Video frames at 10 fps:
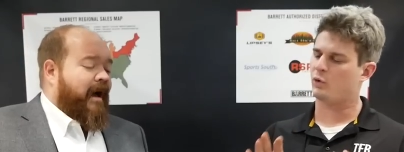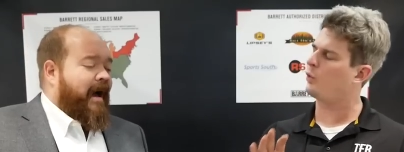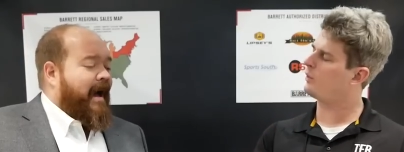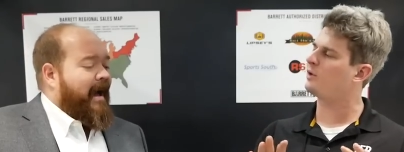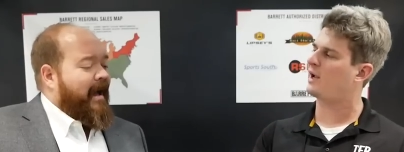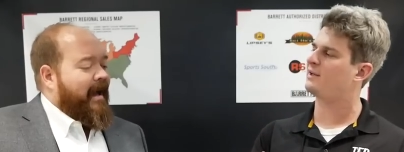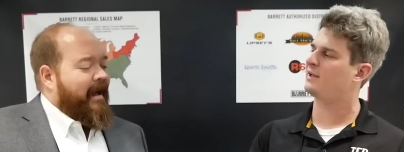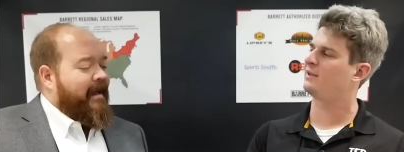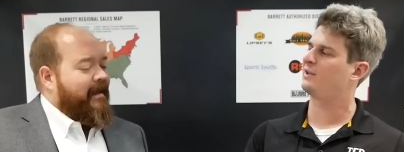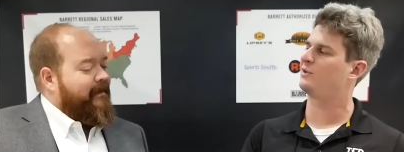Speaker 1: who would
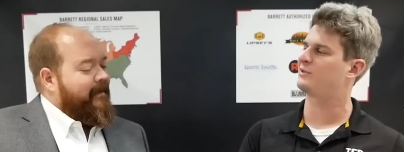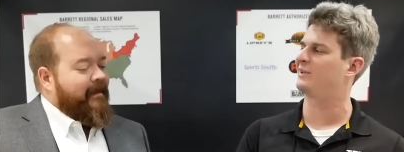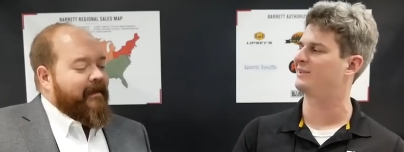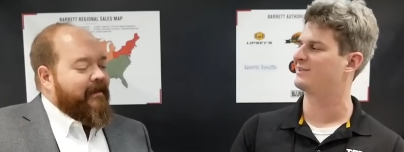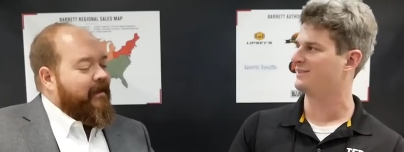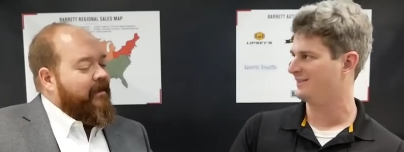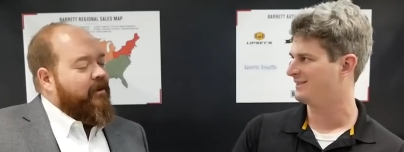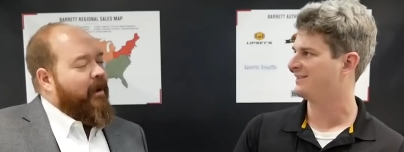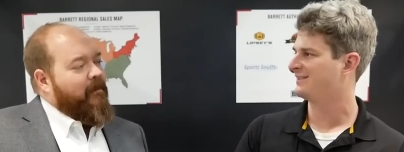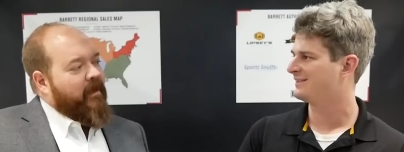ideally use this?
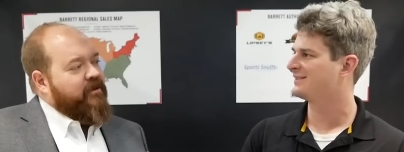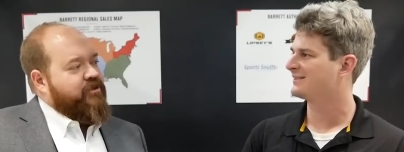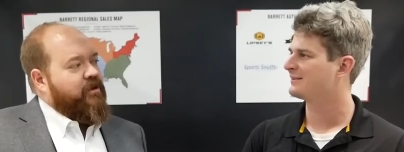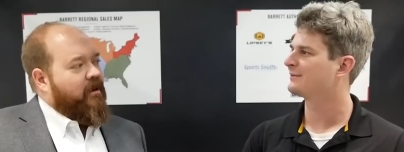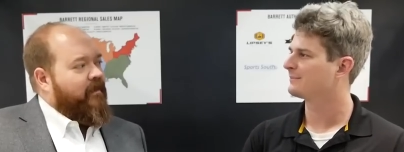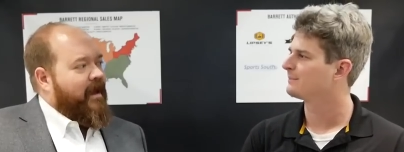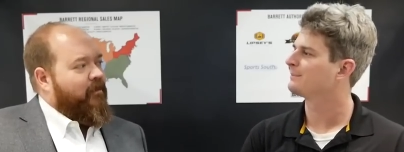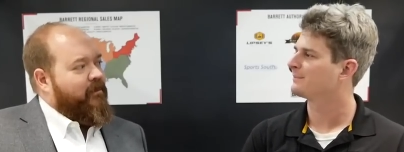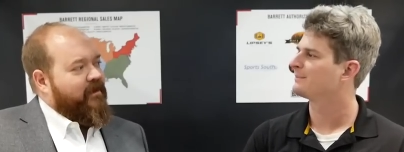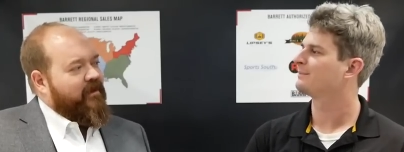You know, I'm not sure on
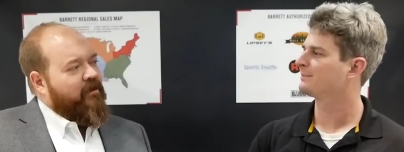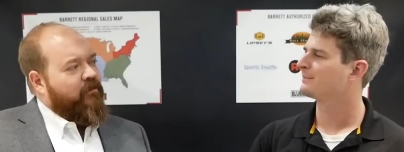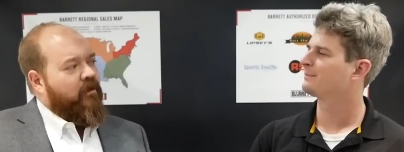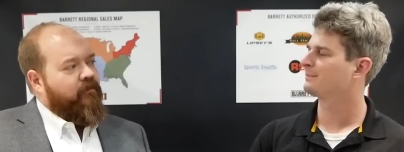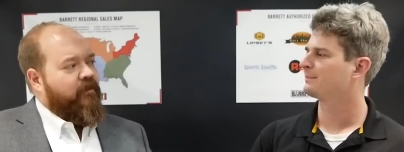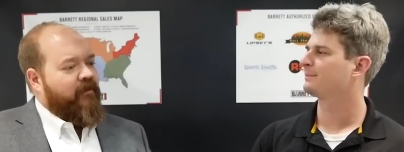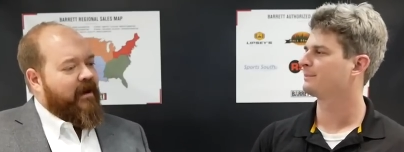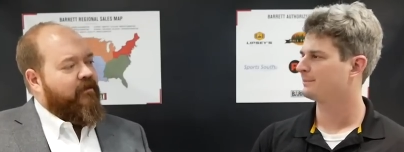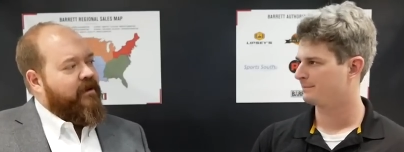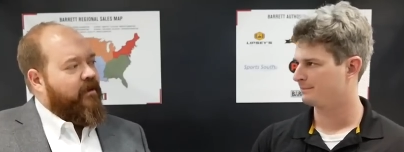that one, because I don't know if the
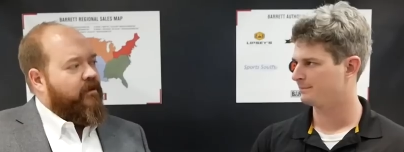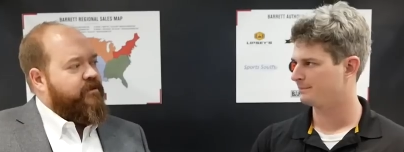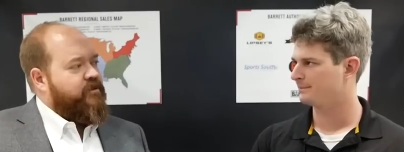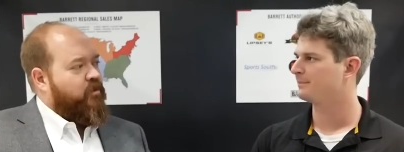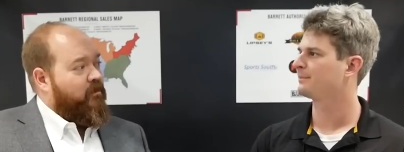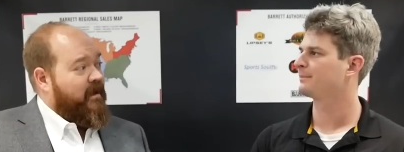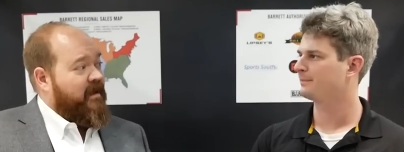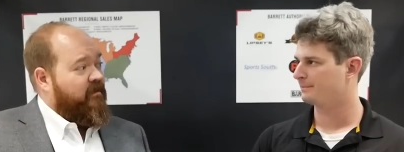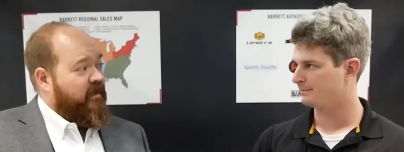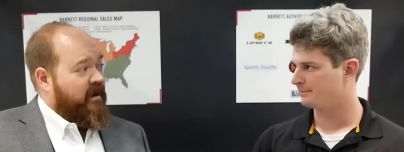Valkyrie cartridge will
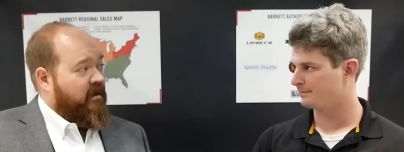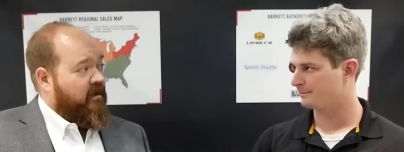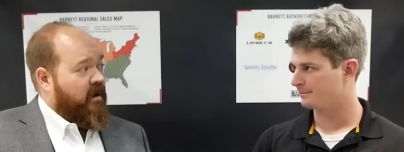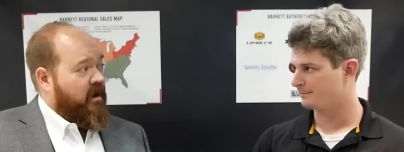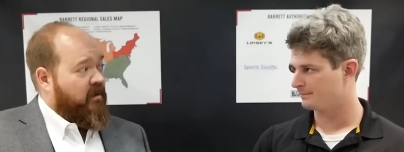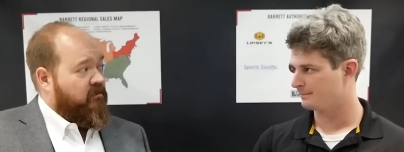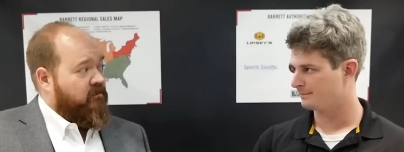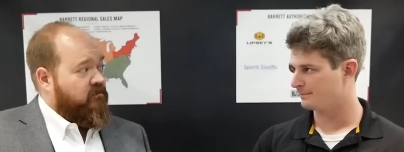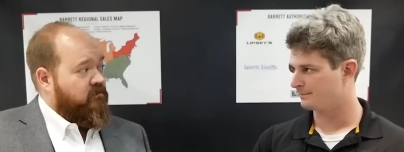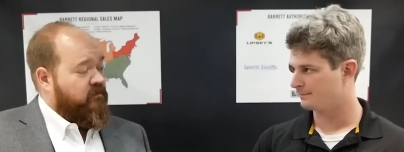meet
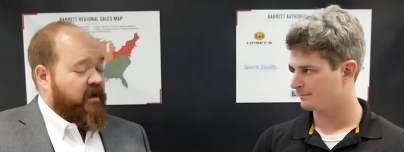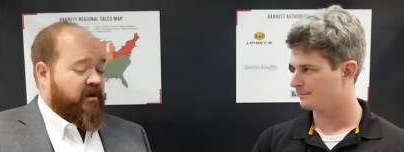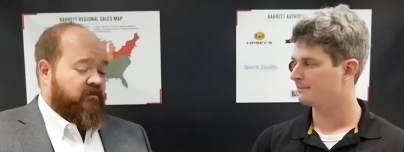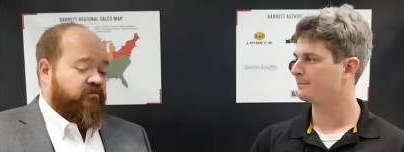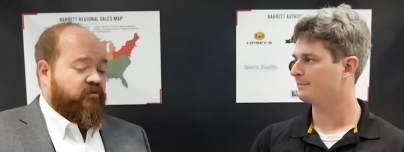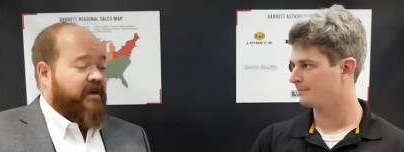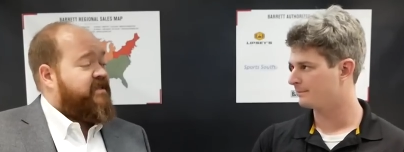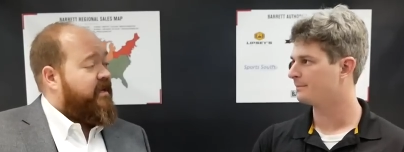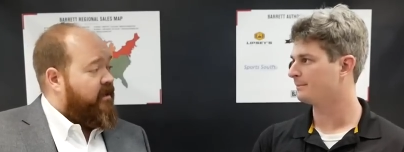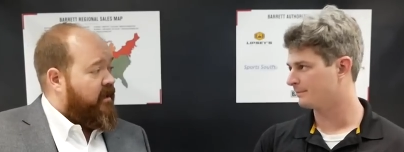their
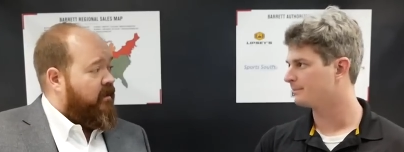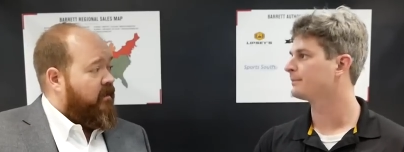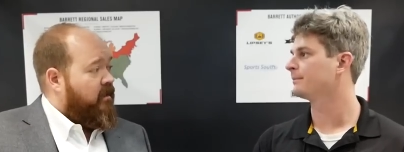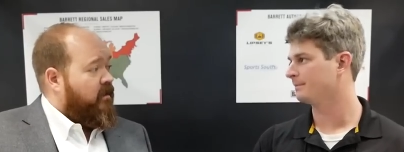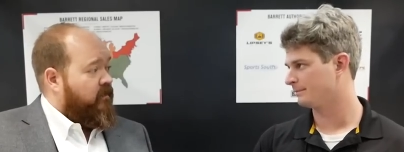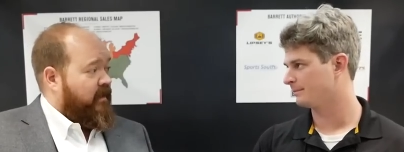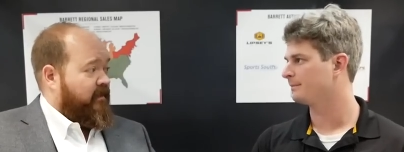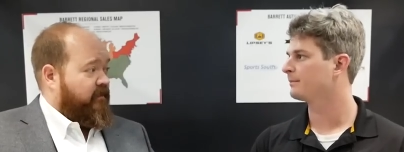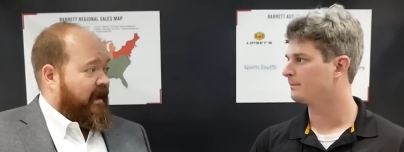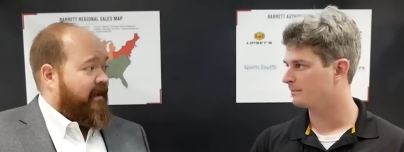criteria
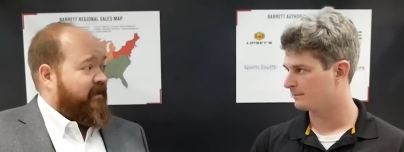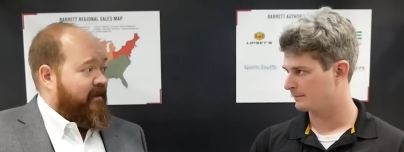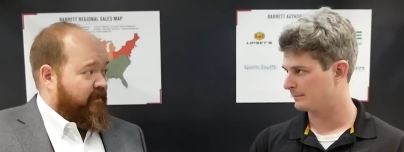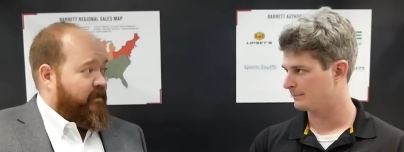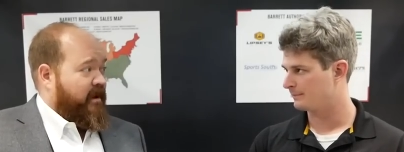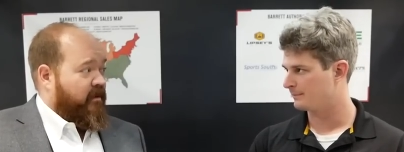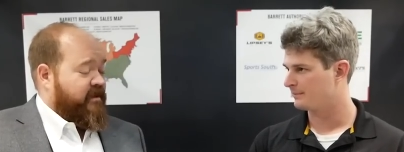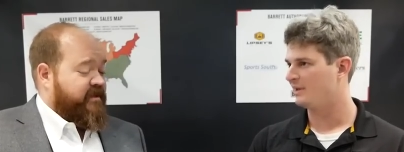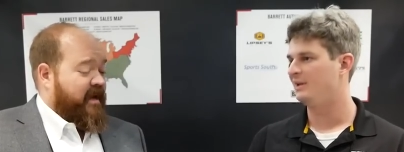that they have to have in the PRS